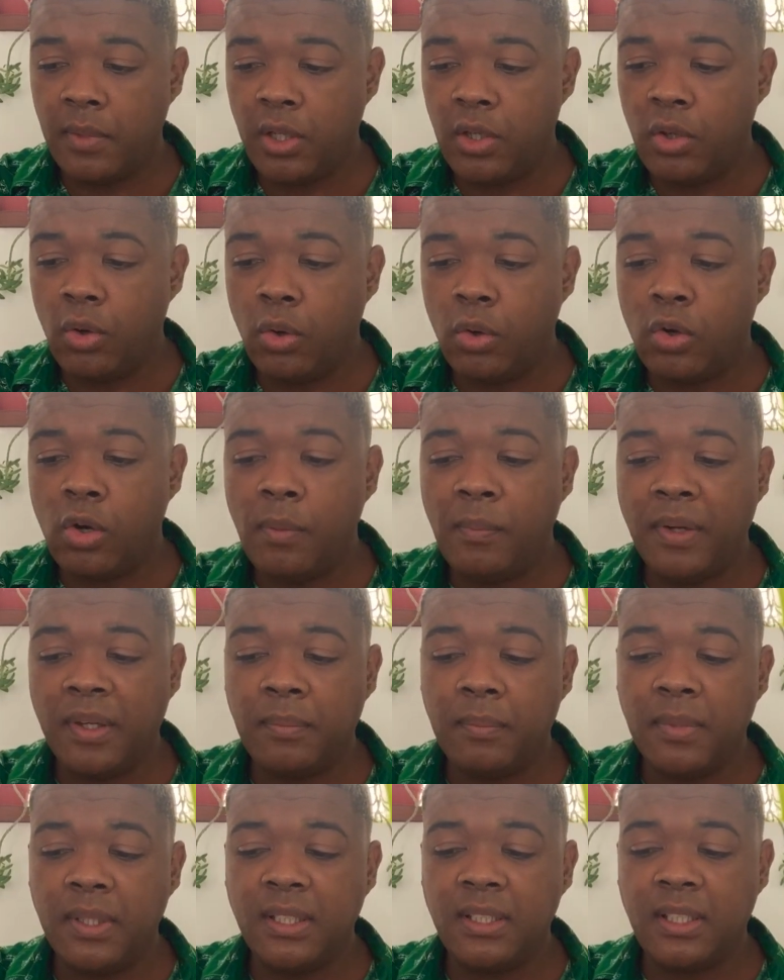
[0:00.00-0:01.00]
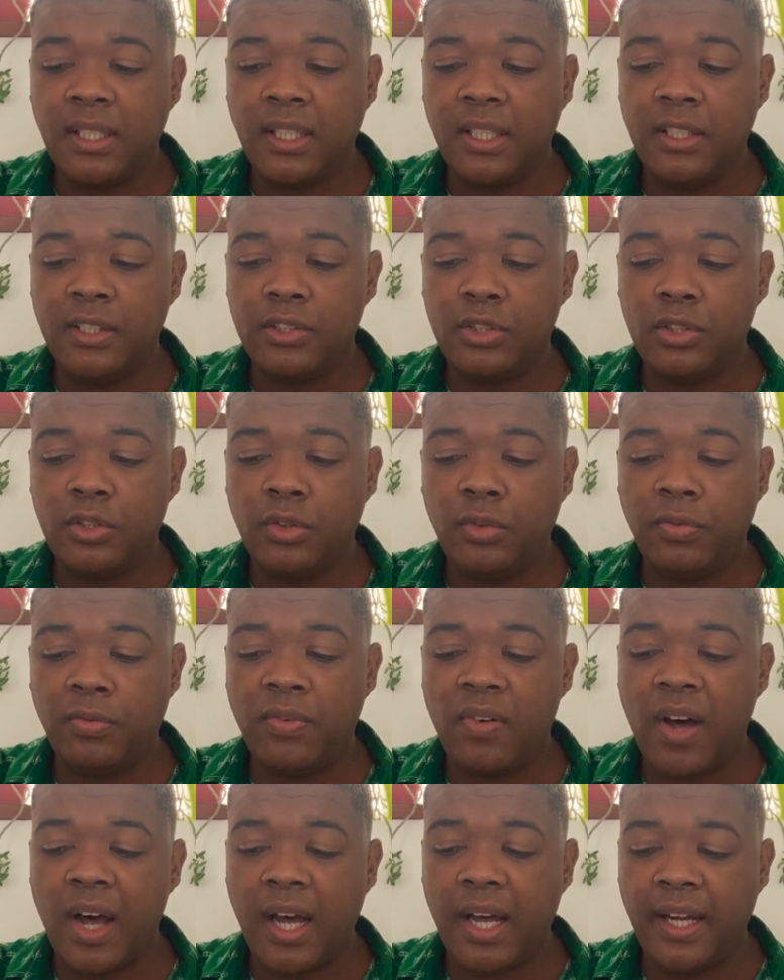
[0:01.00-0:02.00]
Your commitment is to
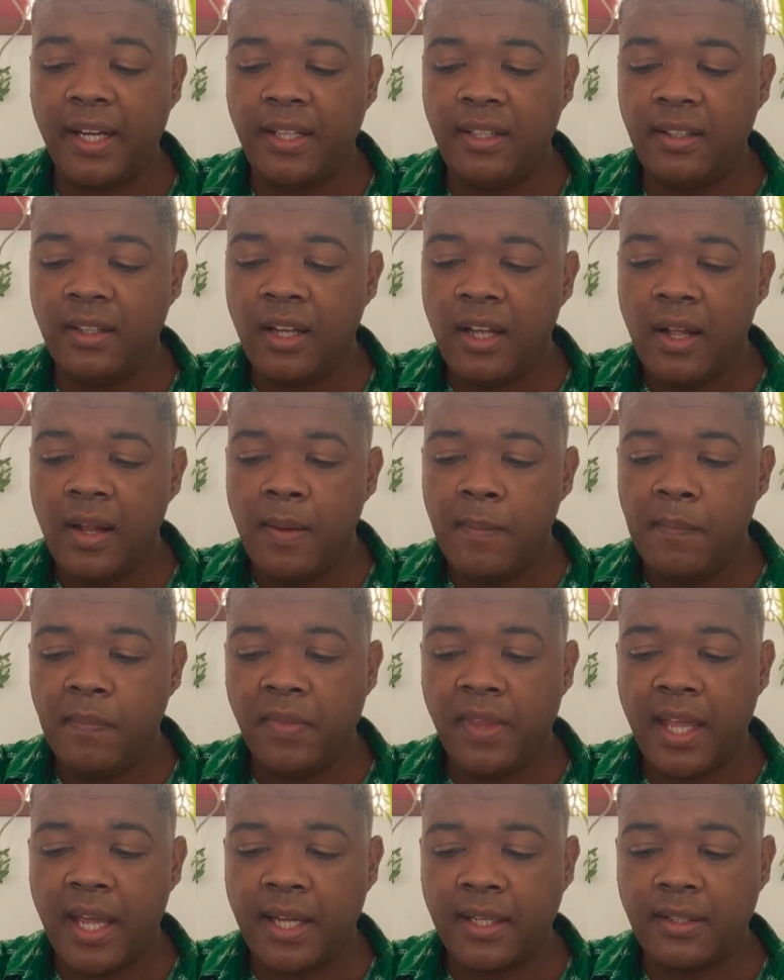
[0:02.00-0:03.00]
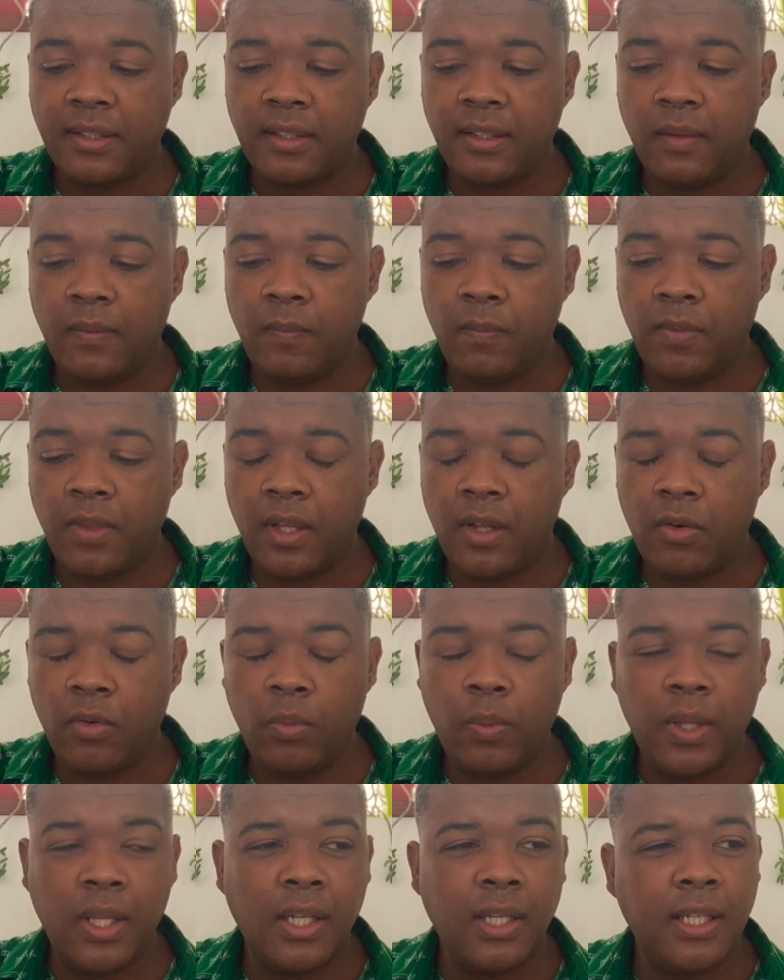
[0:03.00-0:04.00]
find that
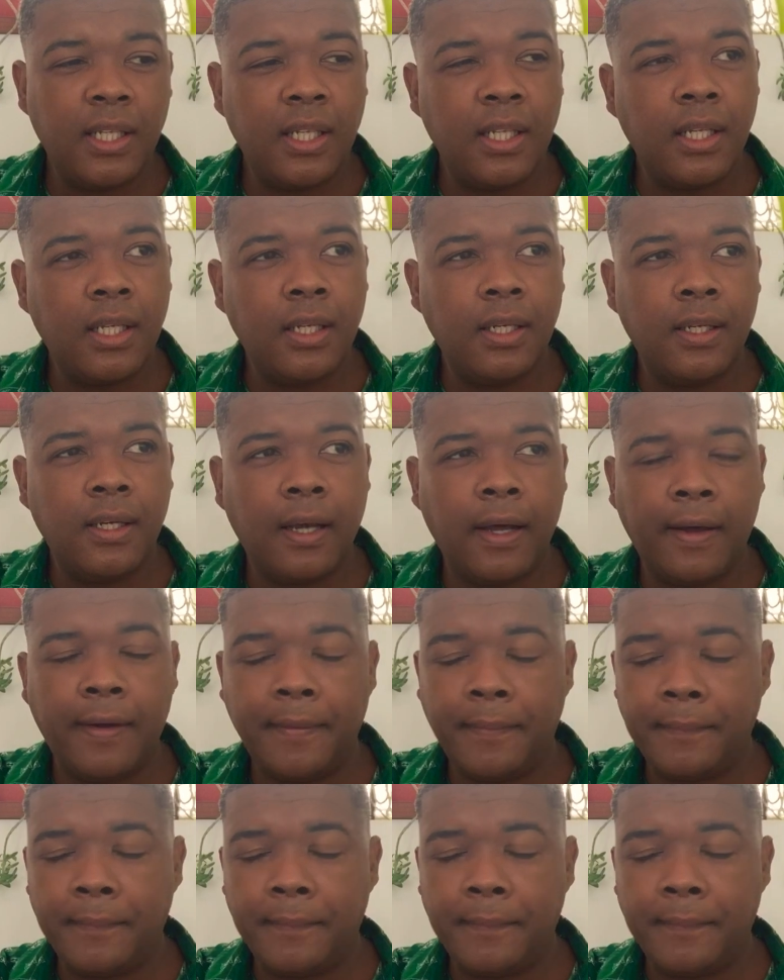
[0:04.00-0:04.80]
really,